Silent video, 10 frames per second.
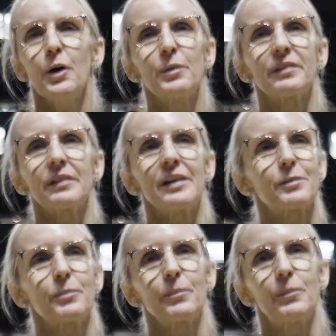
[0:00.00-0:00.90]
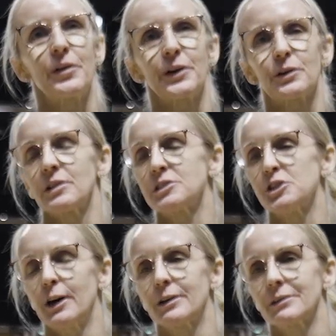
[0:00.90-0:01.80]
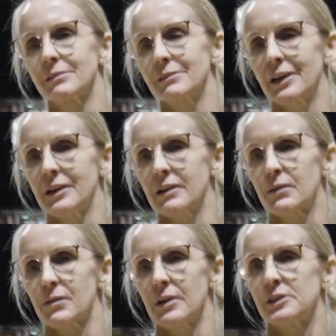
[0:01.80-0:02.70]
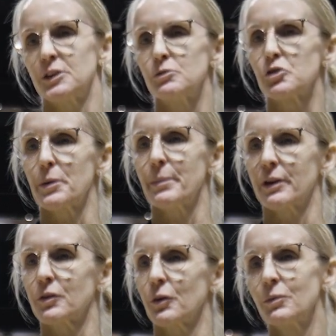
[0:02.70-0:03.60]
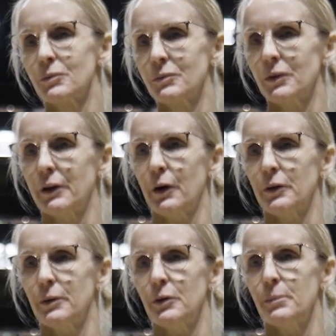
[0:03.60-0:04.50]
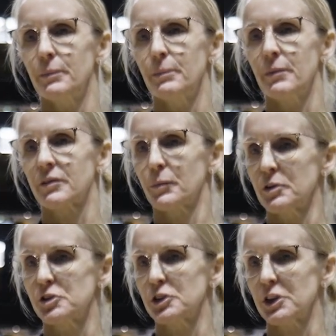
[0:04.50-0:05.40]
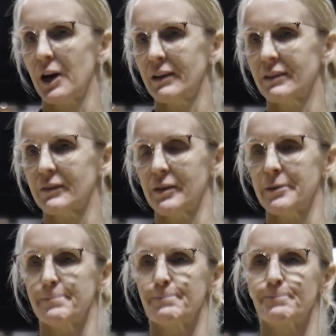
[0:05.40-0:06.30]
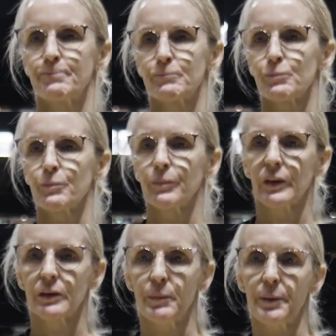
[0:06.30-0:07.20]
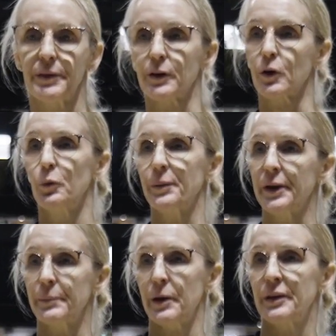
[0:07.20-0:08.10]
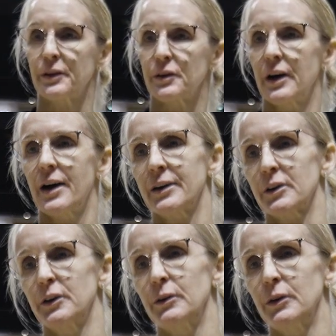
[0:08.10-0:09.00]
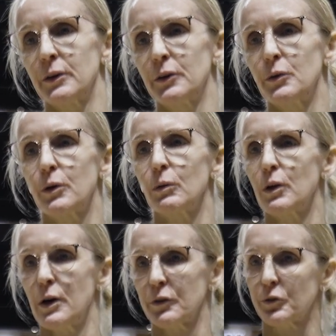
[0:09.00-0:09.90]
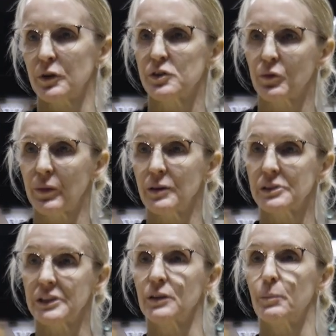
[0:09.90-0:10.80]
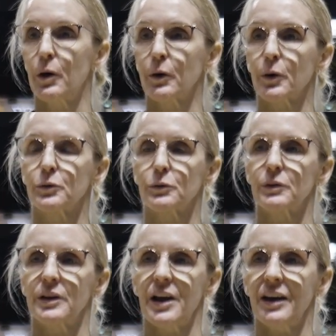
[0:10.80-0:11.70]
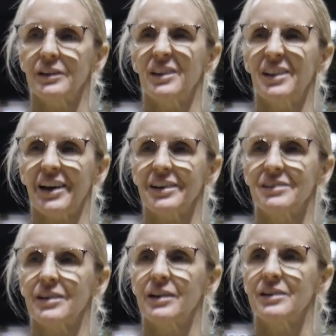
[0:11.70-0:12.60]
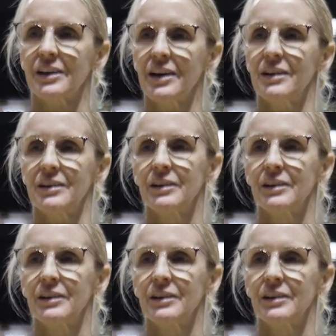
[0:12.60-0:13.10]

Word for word: I always think when they're this young that it's it's usually mental. You know, you, you miss a bunch of shots and maybe they're open, maybe they're not, or you, know you go long stretches without seeing the ball go through the net, then that can tend to get